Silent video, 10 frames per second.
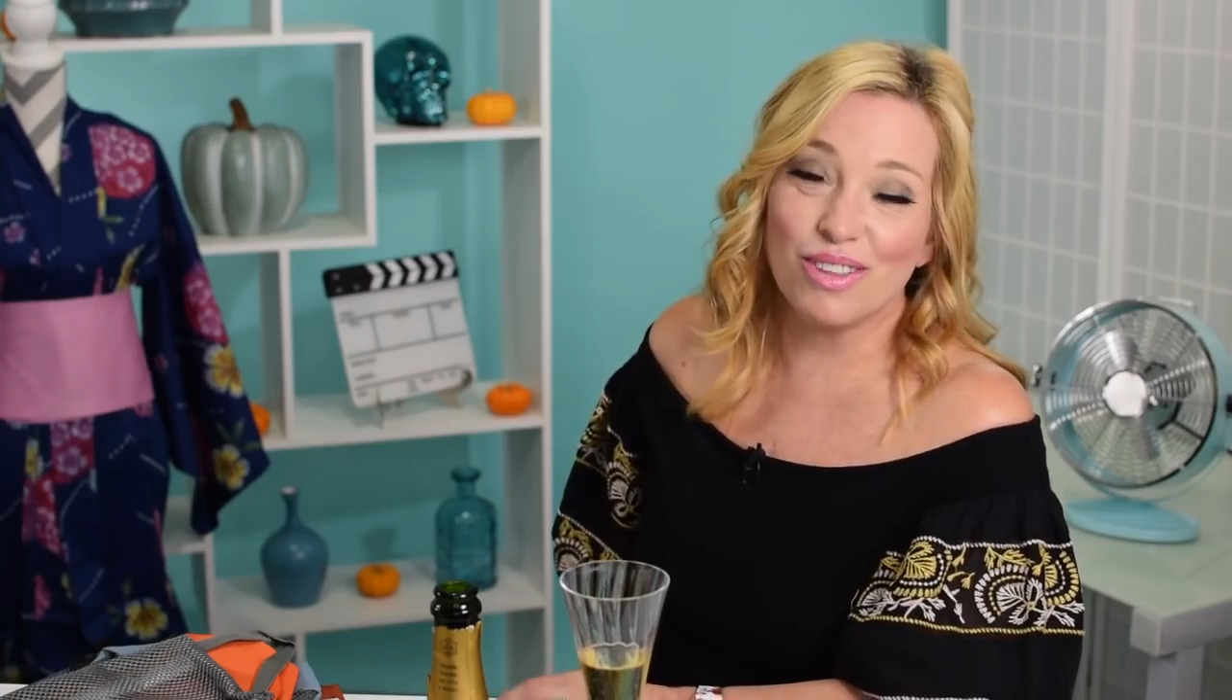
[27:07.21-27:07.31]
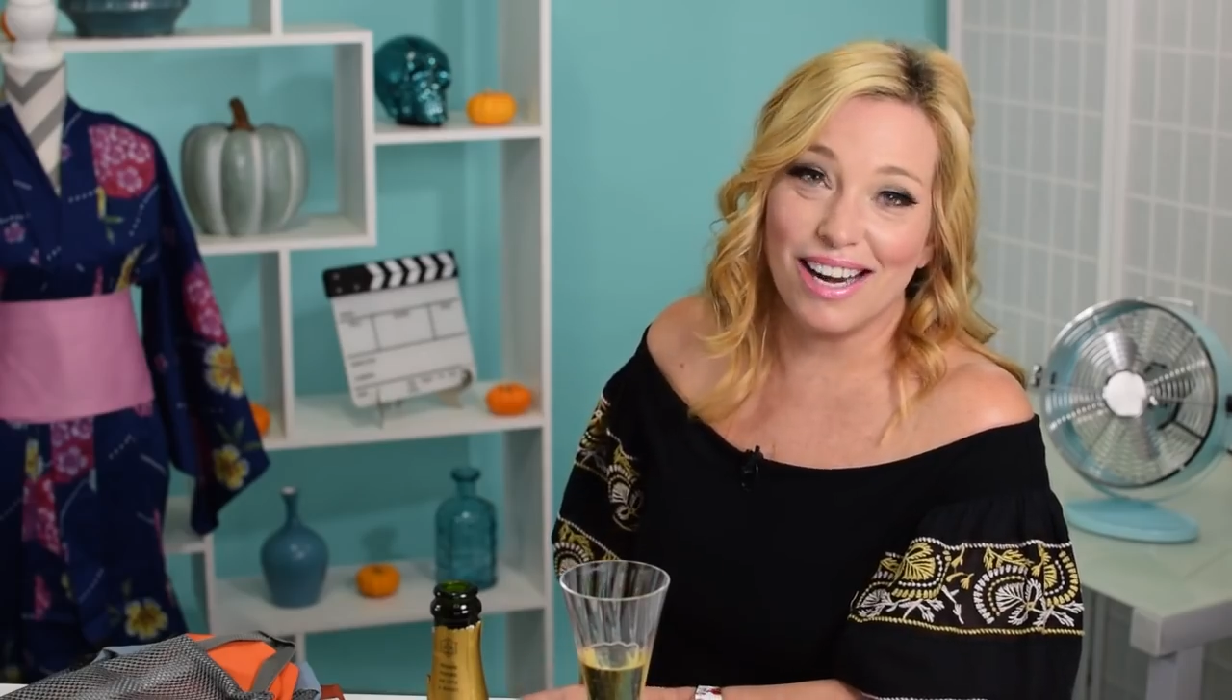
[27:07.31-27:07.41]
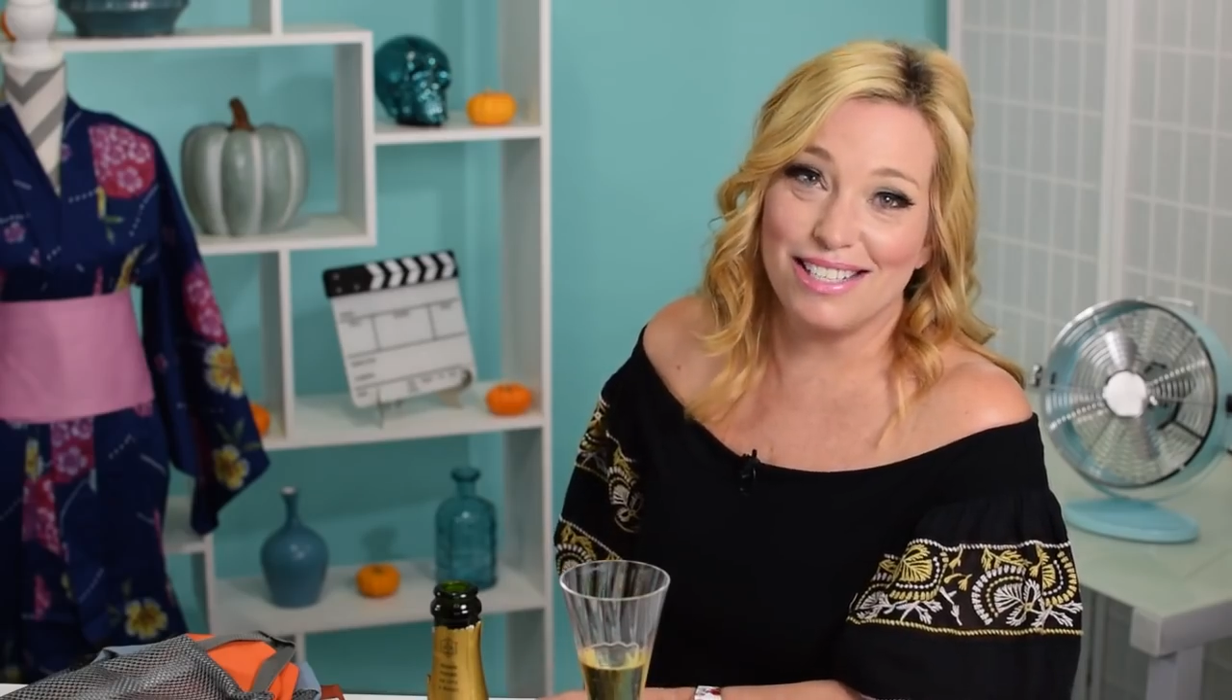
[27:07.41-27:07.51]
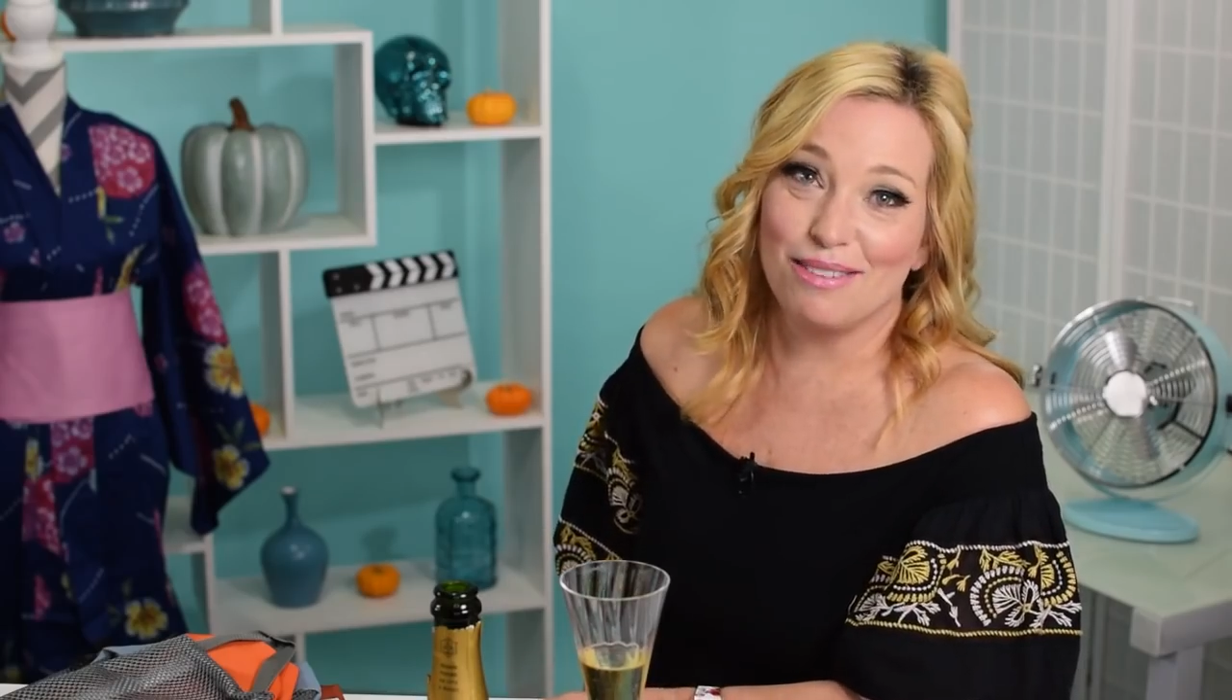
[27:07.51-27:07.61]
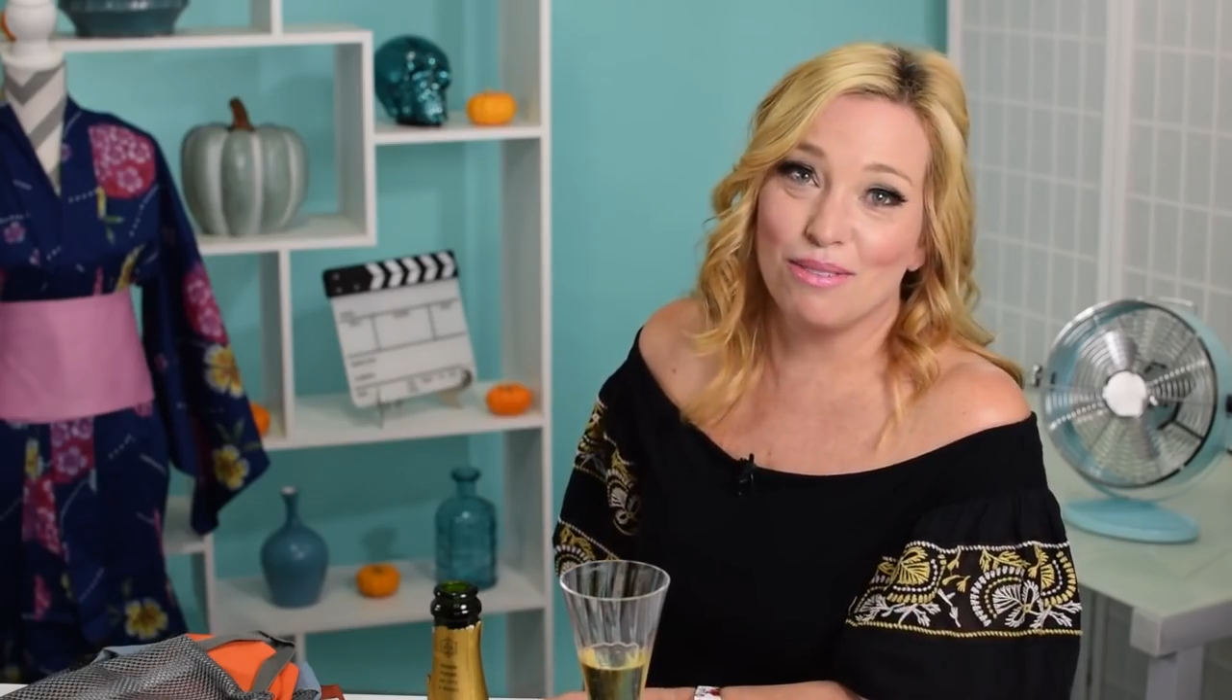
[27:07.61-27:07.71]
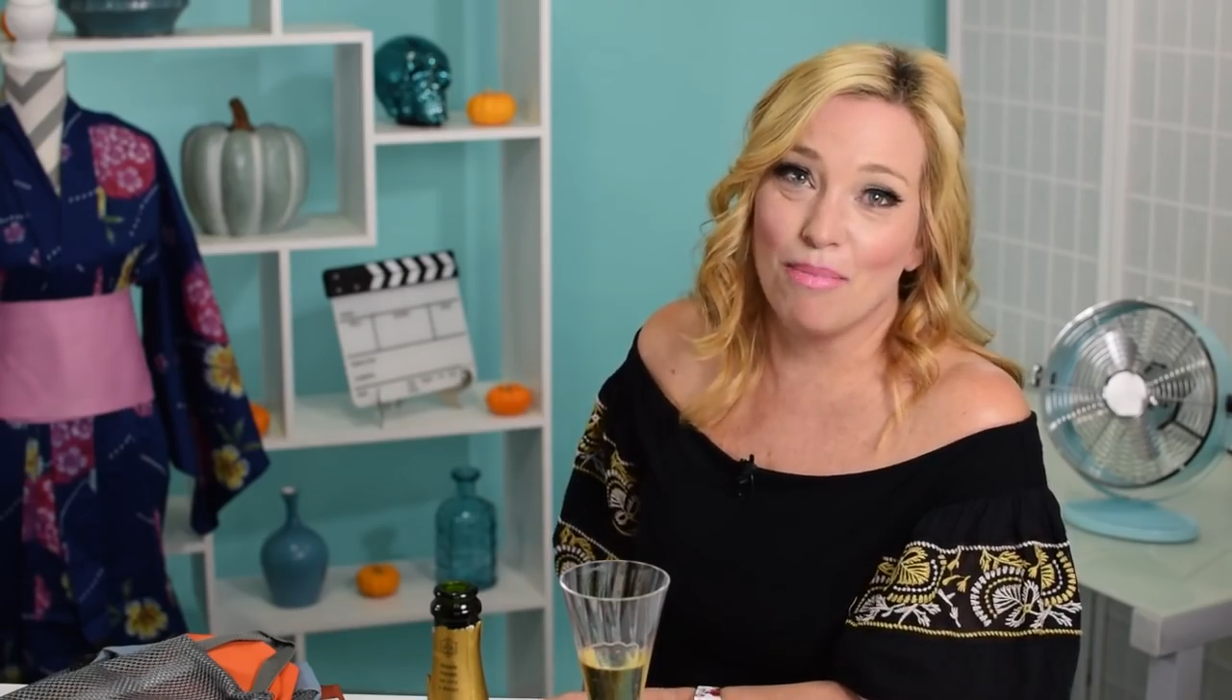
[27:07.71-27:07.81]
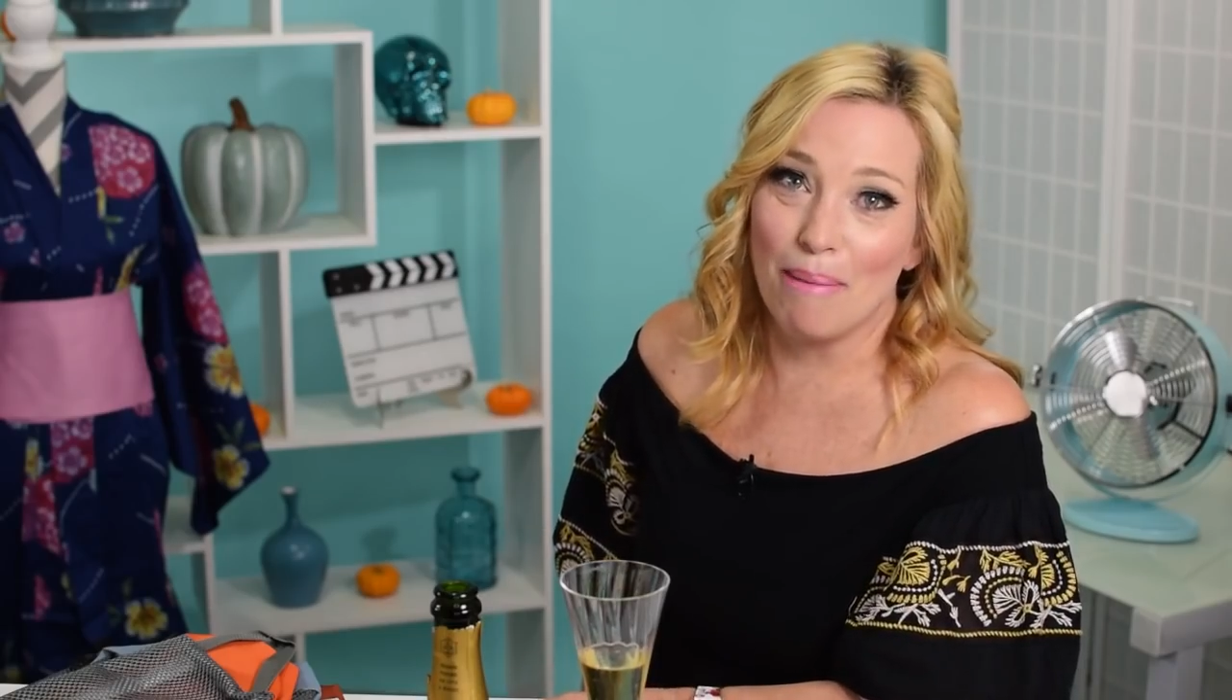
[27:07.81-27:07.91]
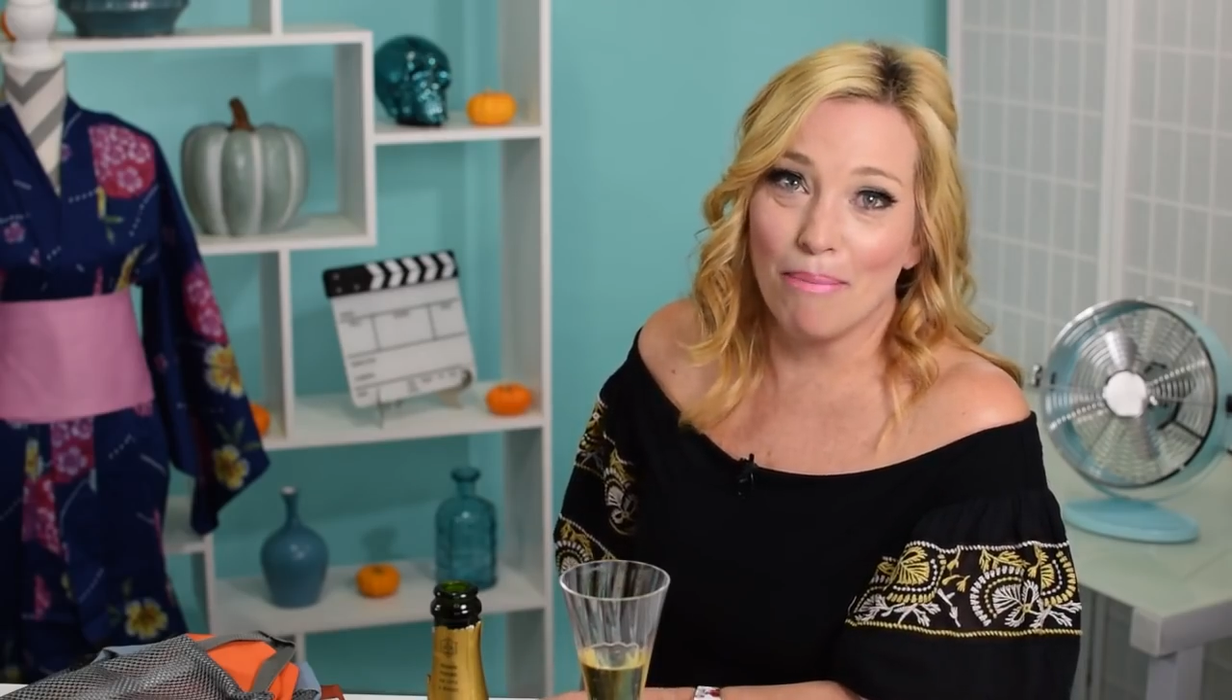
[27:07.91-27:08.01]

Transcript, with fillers: that I did with my